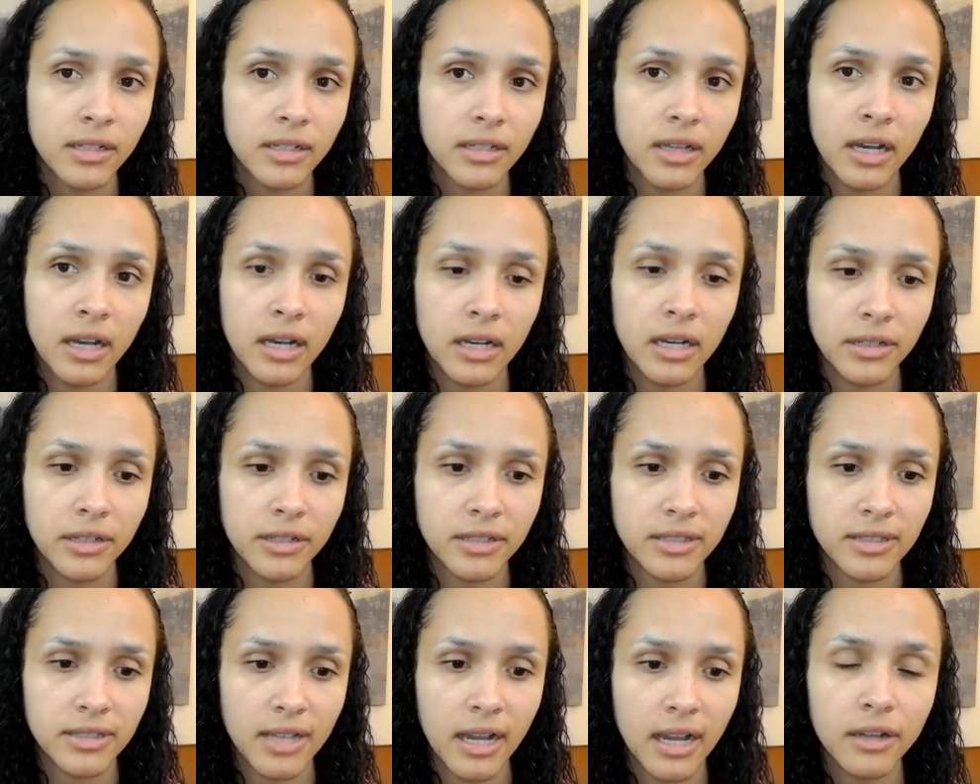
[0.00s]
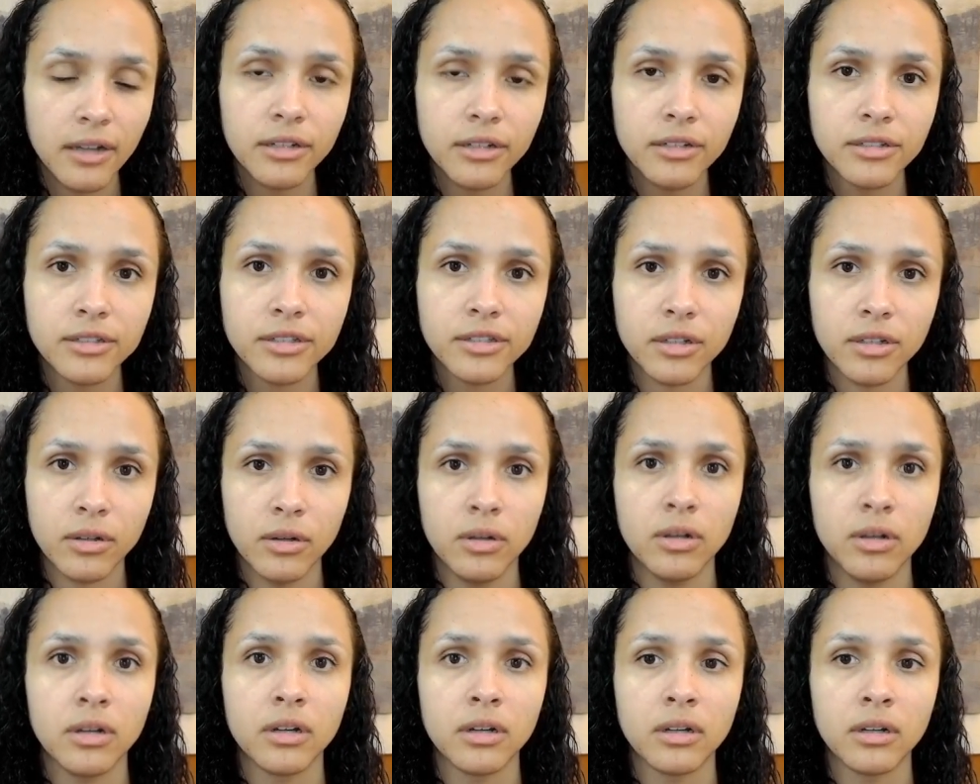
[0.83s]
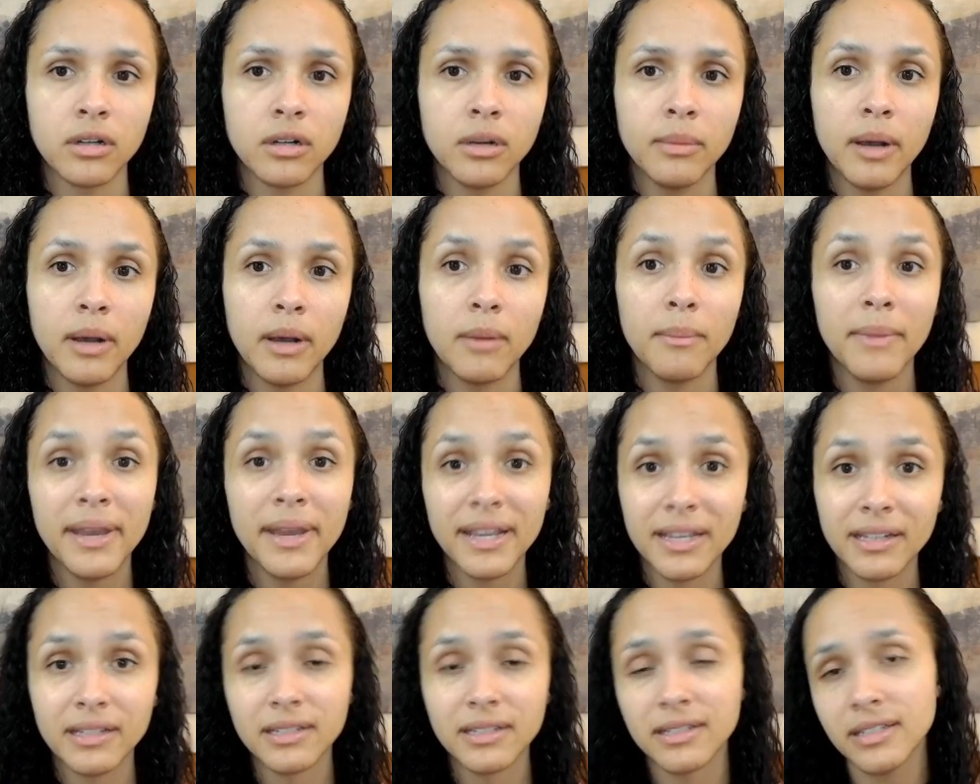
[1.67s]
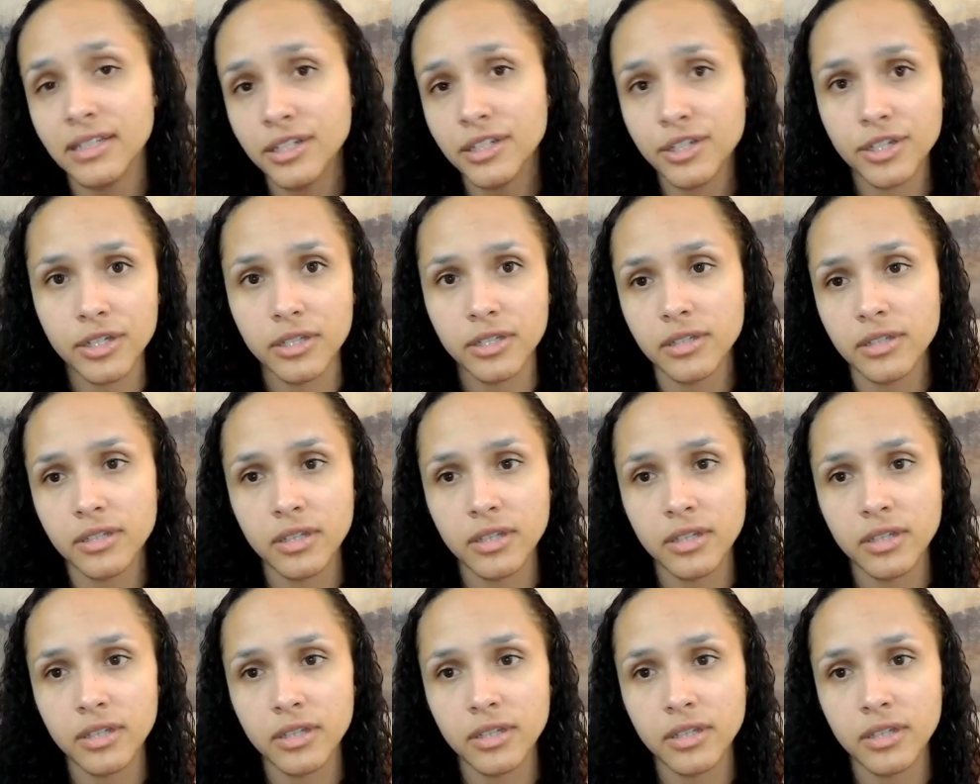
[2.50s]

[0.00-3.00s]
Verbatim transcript: Uh, deciders are about making decisions.